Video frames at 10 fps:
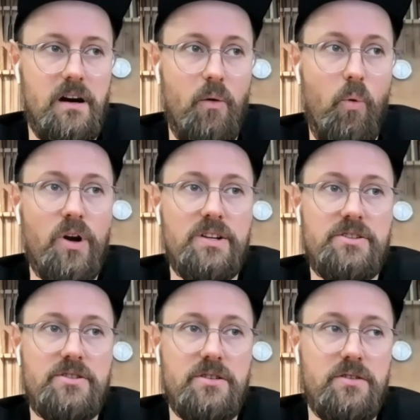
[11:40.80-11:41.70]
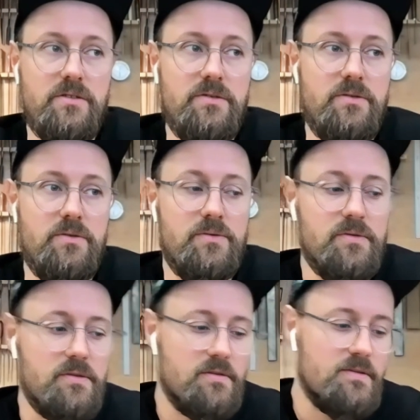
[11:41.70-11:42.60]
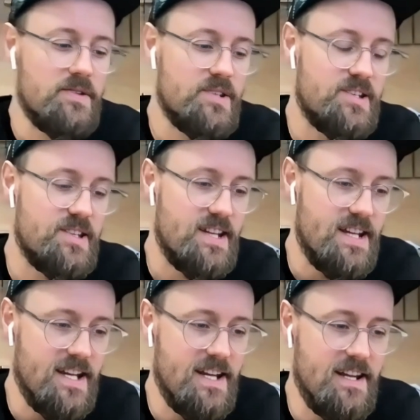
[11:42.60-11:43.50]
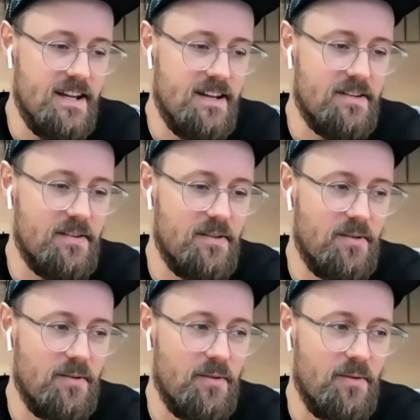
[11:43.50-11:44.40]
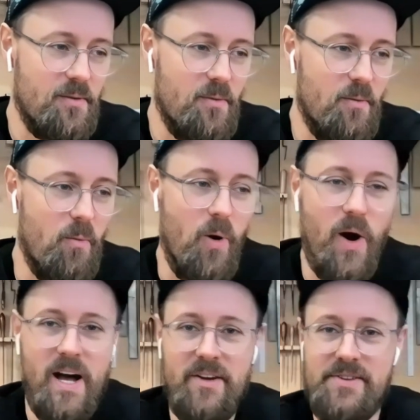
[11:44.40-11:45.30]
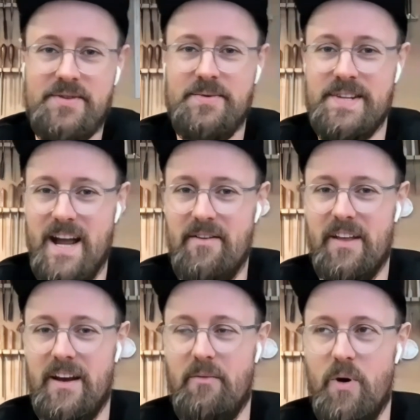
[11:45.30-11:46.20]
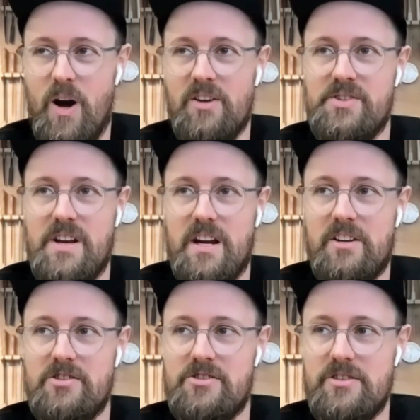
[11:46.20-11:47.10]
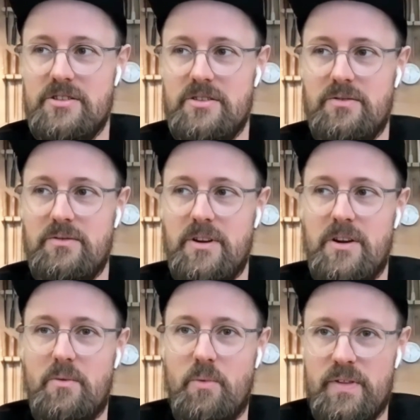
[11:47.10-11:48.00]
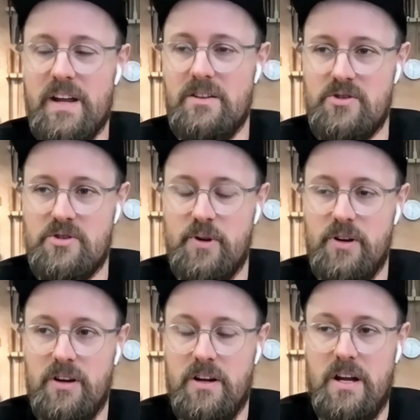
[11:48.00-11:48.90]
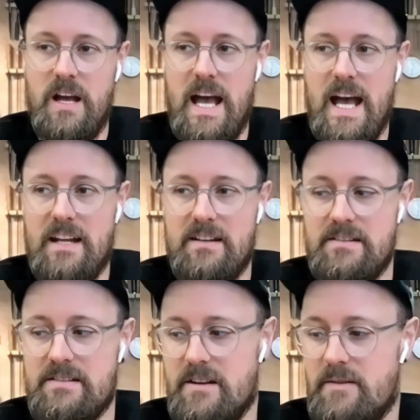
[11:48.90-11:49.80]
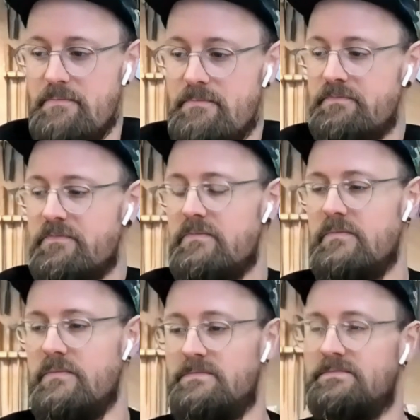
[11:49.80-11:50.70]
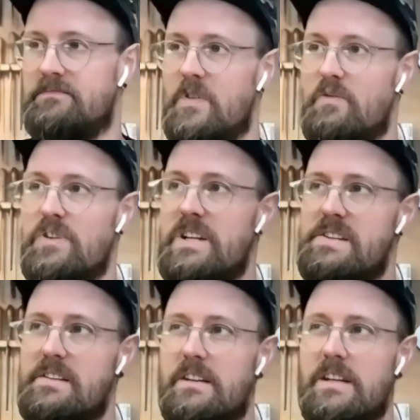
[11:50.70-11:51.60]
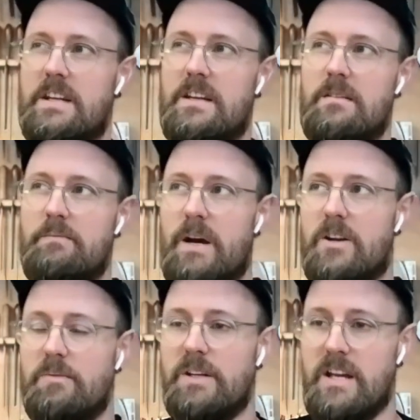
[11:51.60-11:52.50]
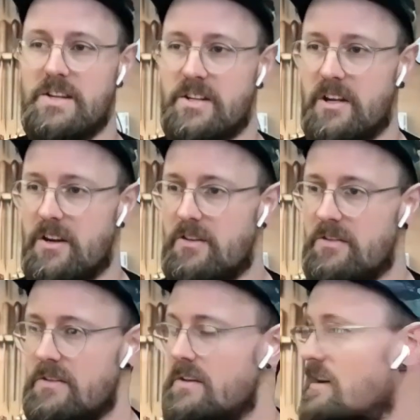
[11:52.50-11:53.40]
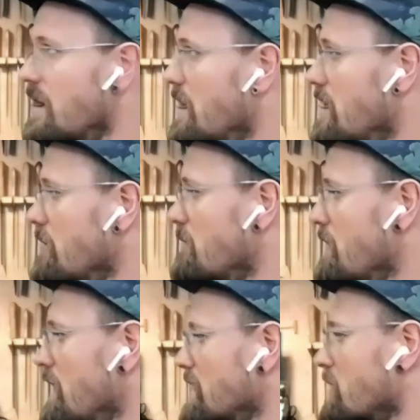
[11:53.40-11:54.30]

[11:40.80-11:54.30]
I wanted to see what else was out there and what else that I could do with the instrument. And recently, about a couple of years ago, I